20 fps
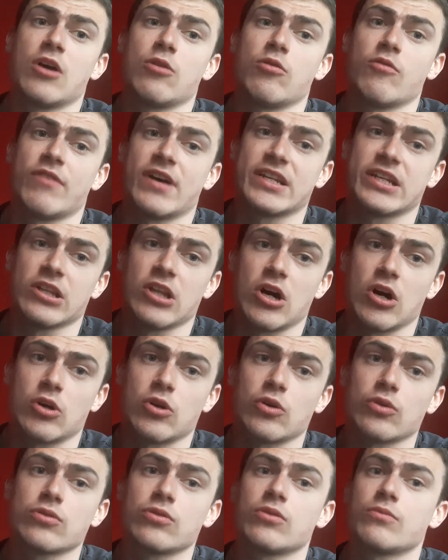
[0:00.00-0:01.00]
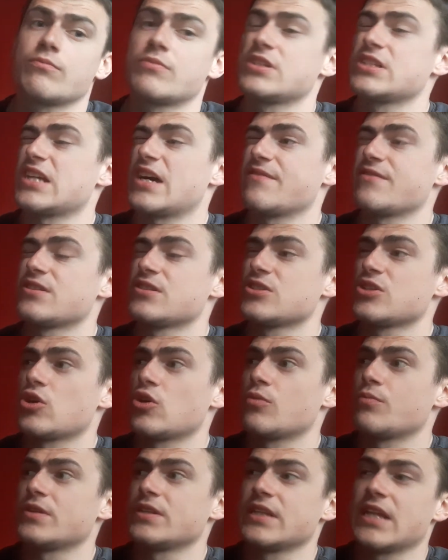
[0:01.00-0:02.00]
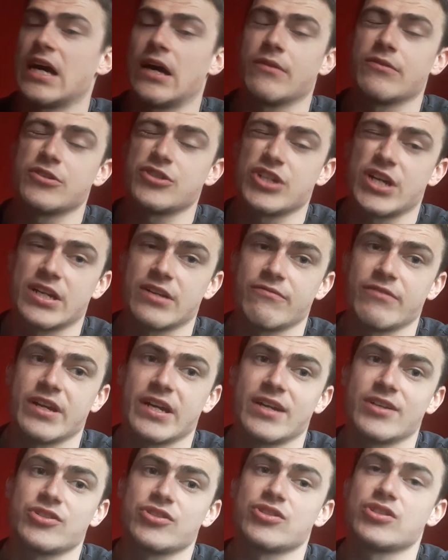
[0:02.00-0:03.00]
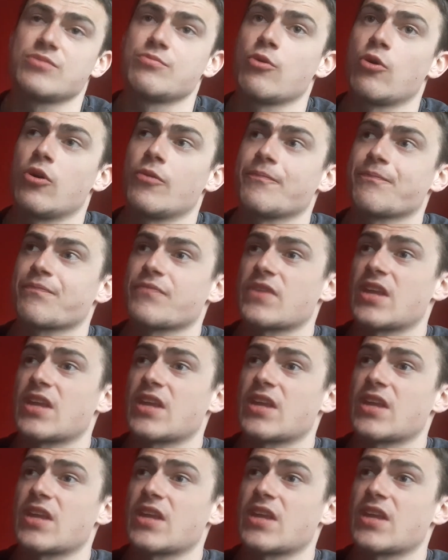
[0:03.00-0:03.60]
we've had a lot of good number 7s up and down the generations, but